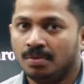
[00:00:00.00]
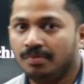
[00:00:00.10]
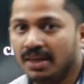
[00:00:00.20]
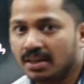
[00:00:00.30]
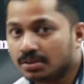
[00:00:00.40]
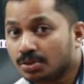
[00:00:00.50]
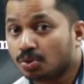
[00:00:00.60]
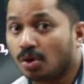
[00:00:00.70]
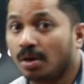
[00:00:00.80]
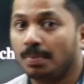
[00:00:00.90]
Weaker to
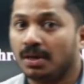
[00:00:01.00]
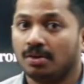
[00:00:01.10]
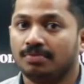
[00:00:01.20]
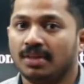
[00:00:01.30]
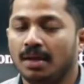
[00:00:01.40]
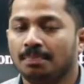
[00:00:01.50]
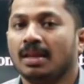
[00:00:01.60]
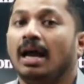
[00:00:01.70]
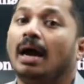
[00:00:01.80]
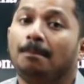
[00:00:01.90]
stronger part of the
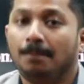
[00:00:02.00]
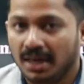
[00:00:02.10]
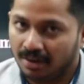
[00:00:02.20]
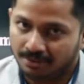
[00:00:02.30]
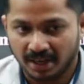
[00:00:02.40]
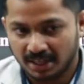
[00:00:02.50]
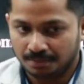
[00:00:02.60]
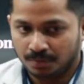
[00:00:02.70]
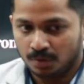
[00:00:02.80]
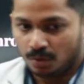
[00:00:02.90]
applied field.
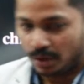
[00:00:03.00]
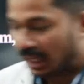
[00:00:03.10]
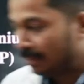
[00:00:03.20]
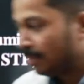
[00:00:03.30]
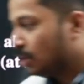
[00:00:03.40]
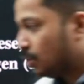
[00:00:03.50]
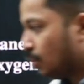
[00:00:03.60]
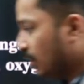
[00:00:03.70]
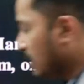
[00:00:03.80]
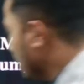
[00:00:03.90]
Okay, so these